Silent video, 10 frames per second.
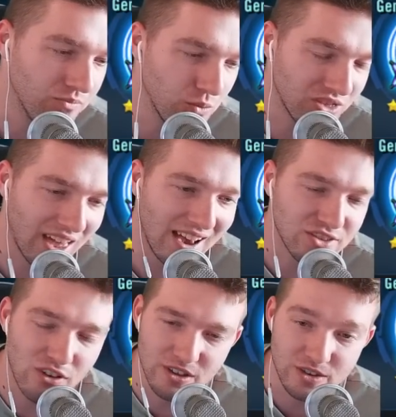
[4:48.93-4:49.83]
with
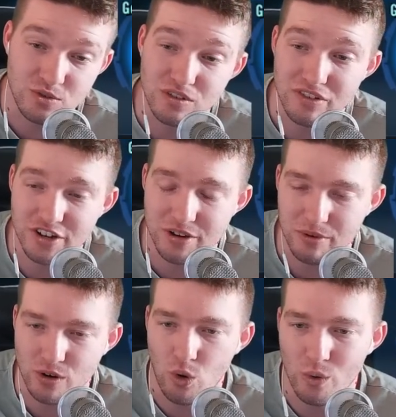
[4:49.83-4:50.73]
gas falling suit to finish up
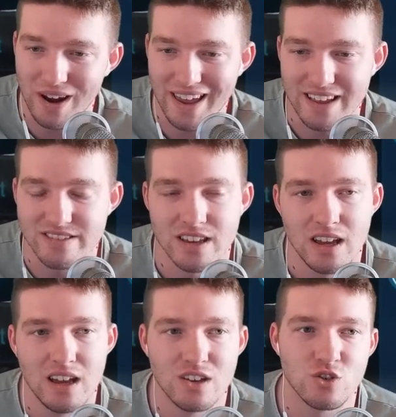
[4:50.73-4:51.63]
your core 8.
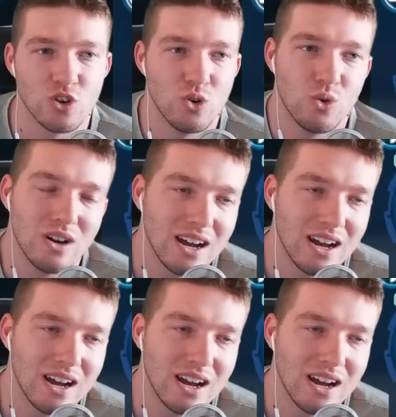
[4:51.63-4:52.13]
So